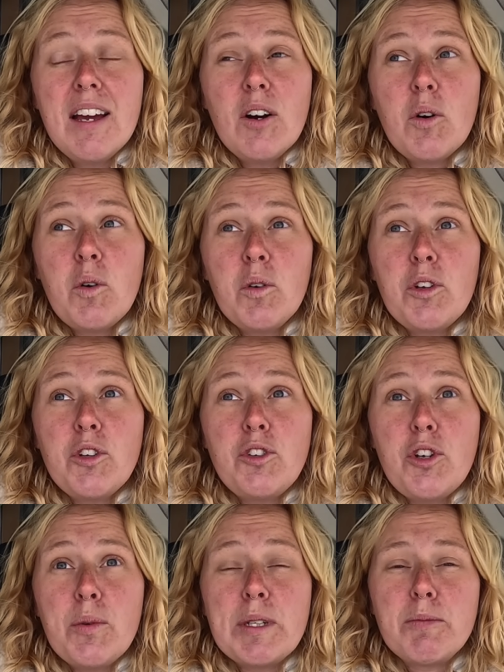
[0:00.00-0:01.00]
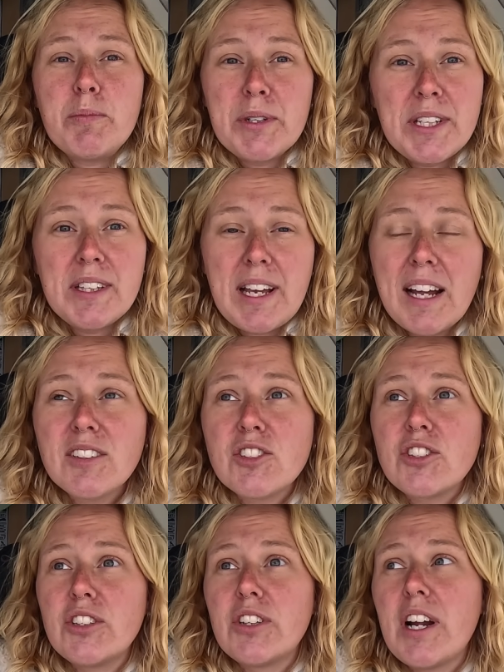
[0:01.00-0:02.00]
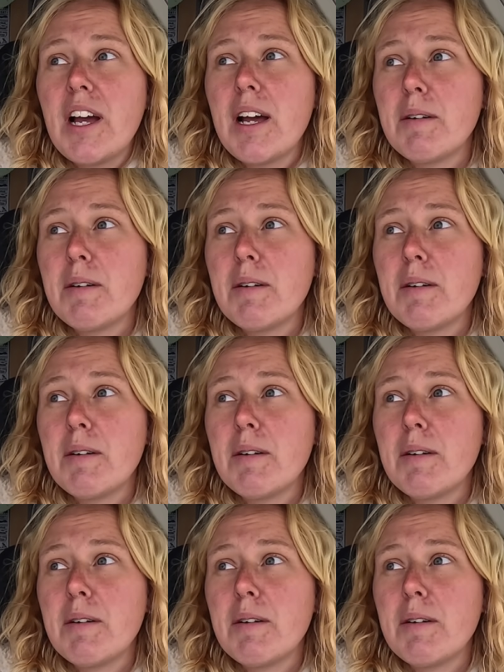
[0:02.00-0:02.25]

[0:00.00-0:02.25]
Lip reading: all you do is breathe cancer